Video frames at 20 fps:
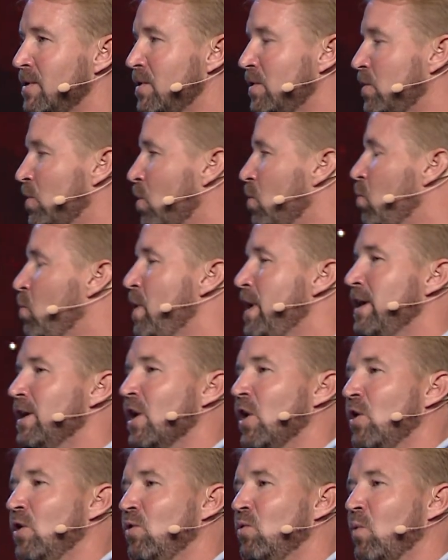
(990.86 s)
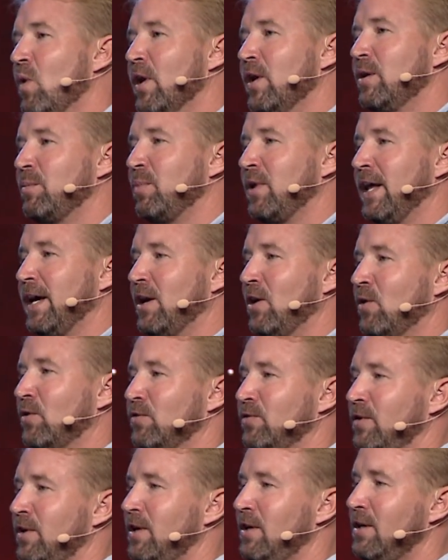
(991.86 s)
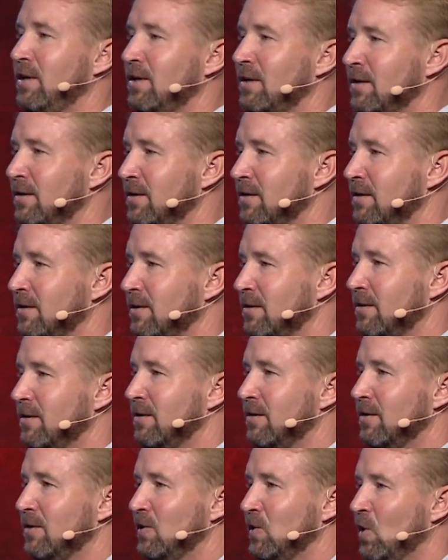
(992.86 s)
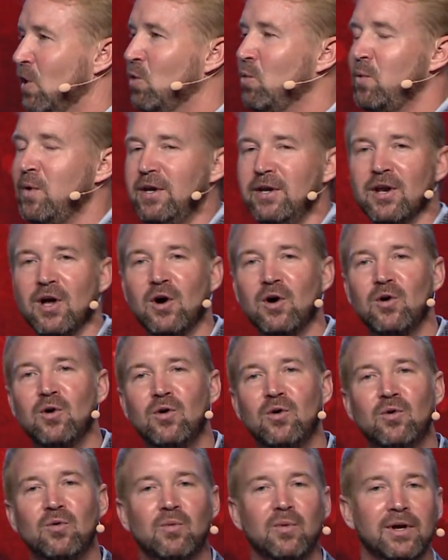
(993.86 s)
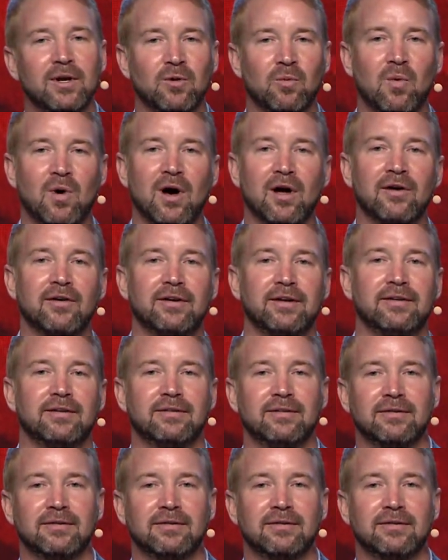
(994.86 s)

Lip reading: Don't we know where to plant our seed? Don't we know when to water it?